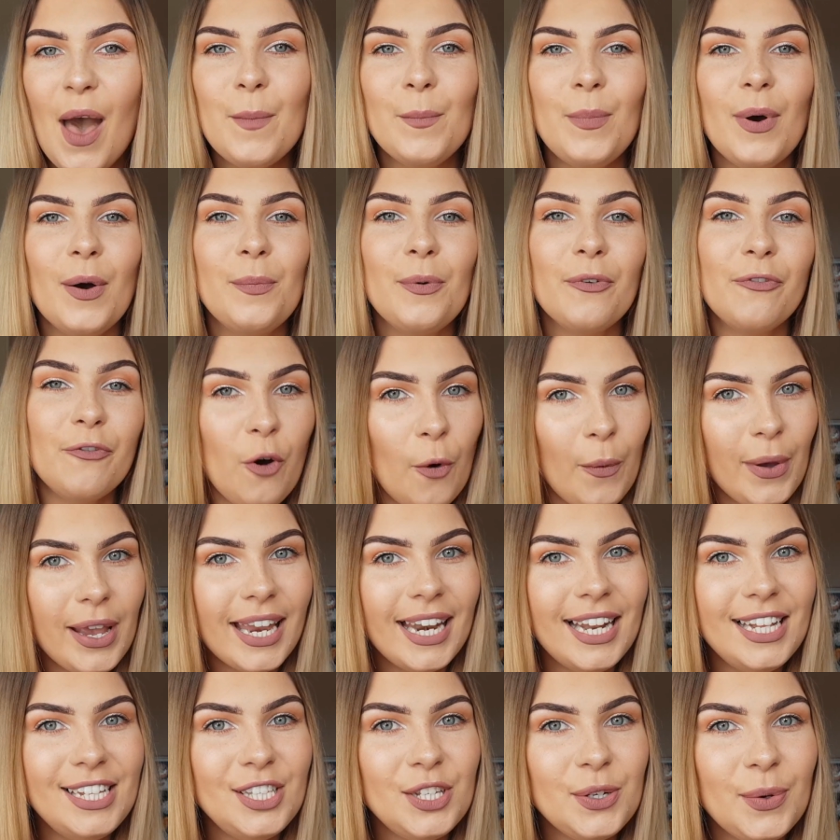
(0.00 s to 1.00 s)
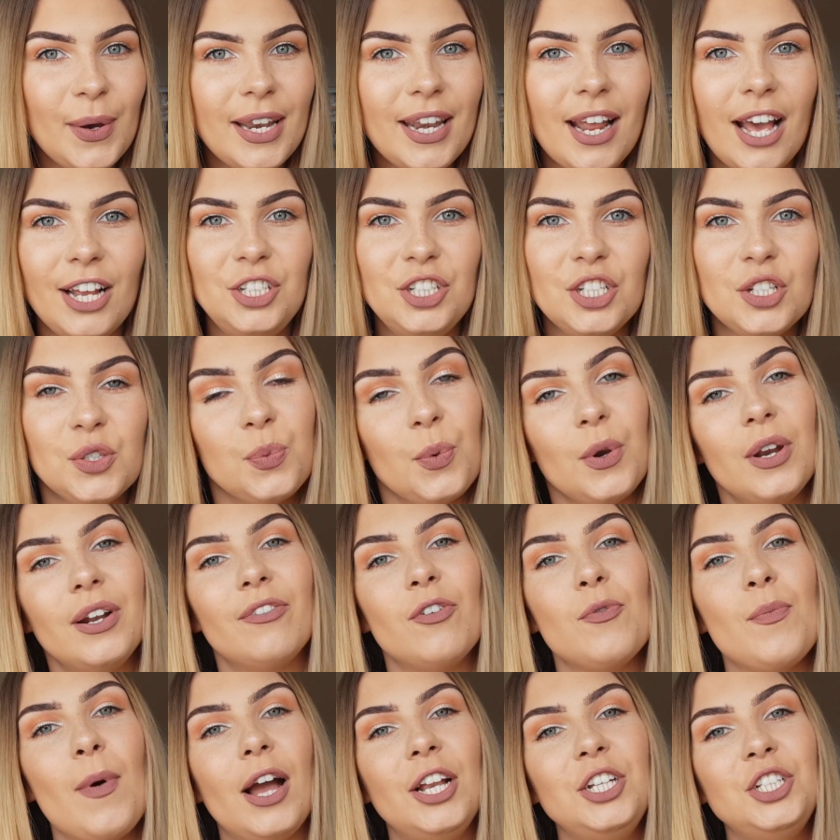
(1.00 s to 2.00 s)
But before we get into it, I just want to
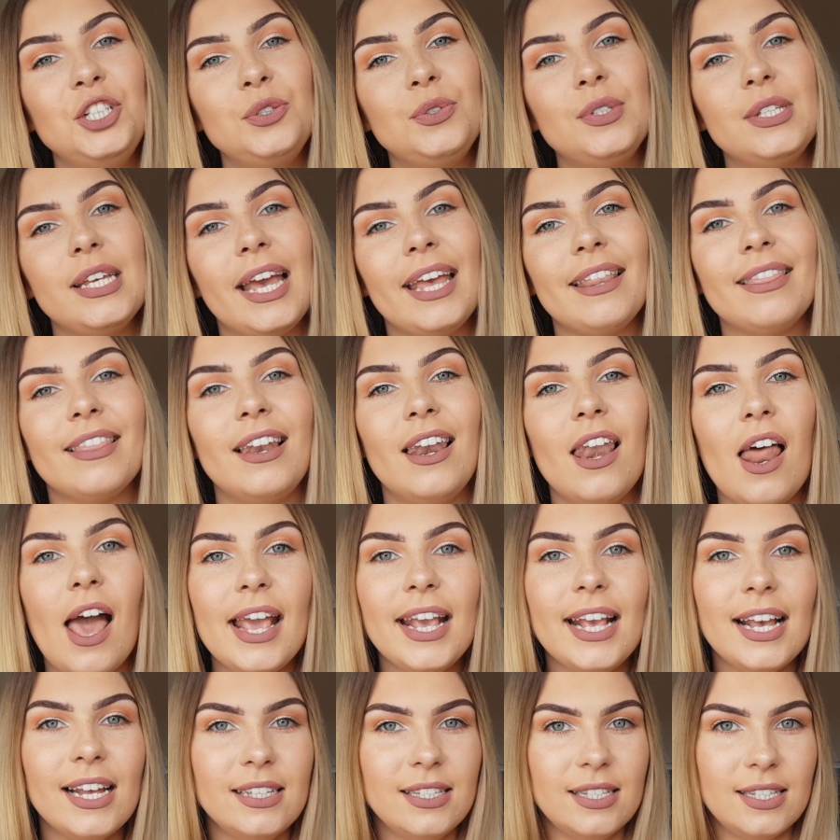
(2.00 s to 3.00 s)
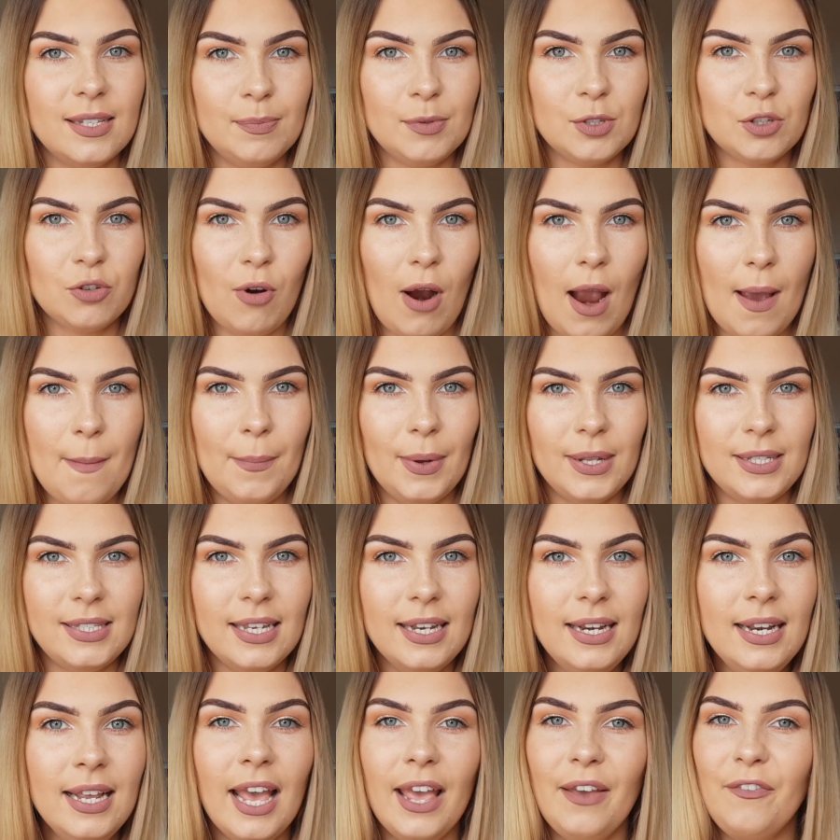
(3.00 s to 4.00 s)
remind you to hit the like and subscribe
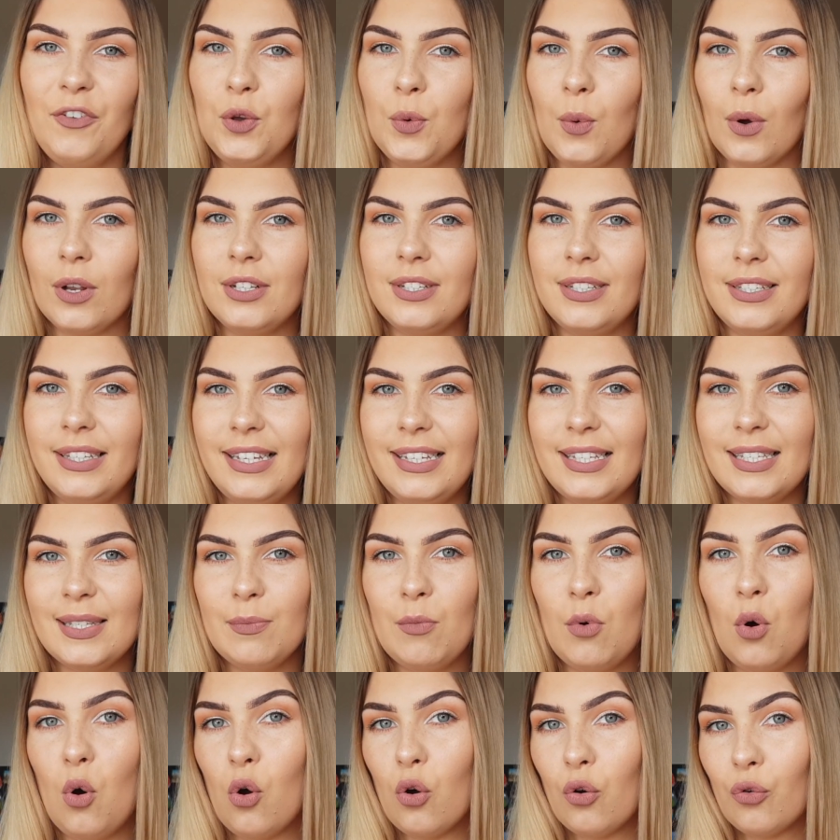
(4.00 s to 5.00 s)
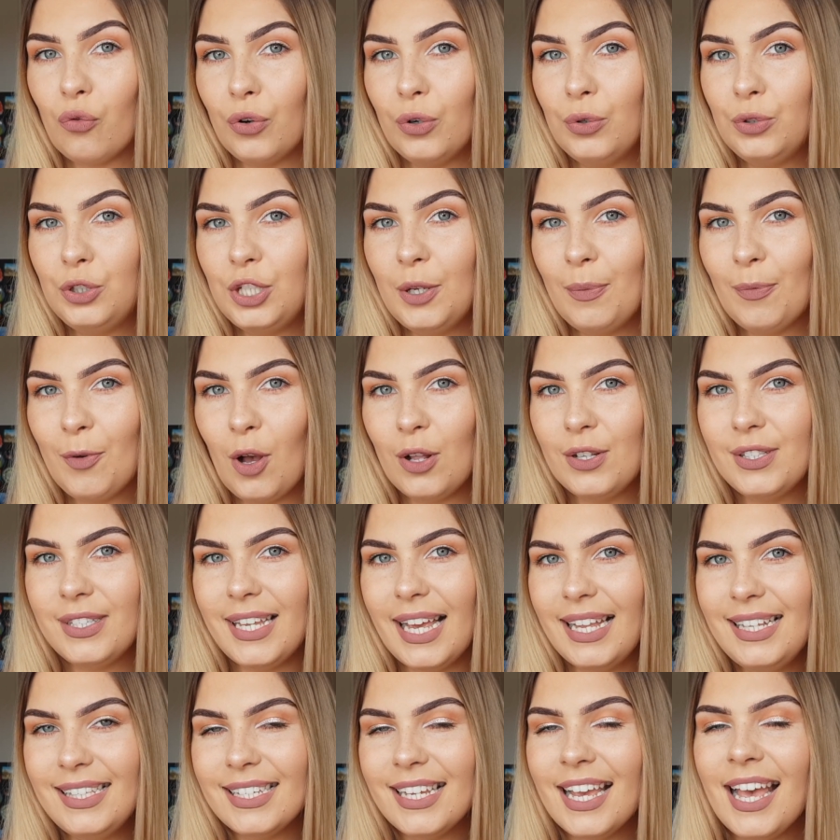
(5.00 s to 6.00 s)
button if you want to see some more cruise ship
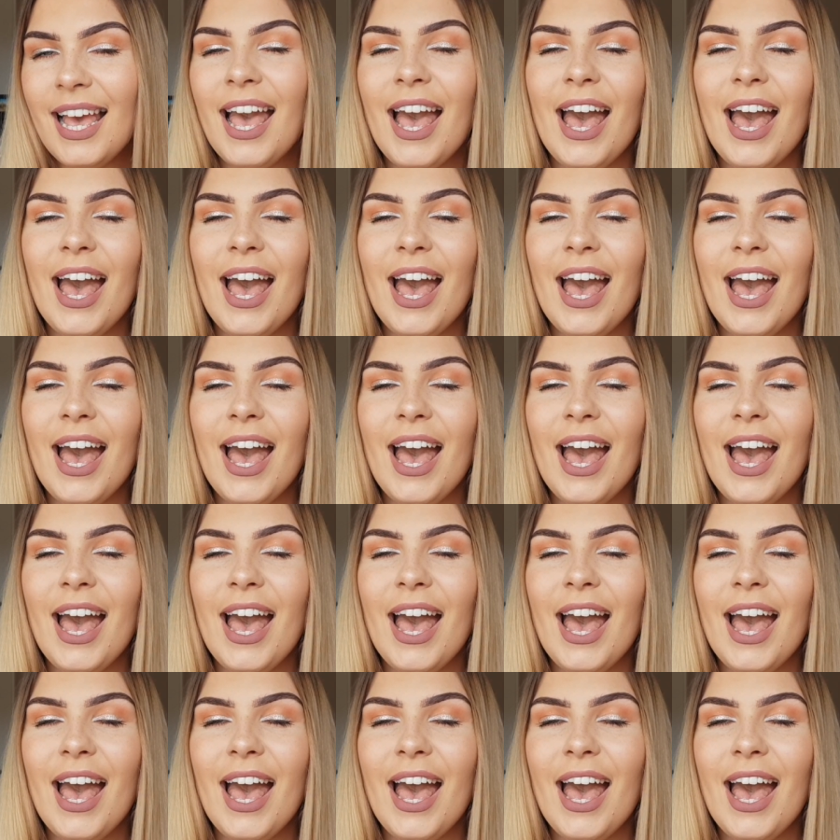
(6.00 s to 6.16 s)
content.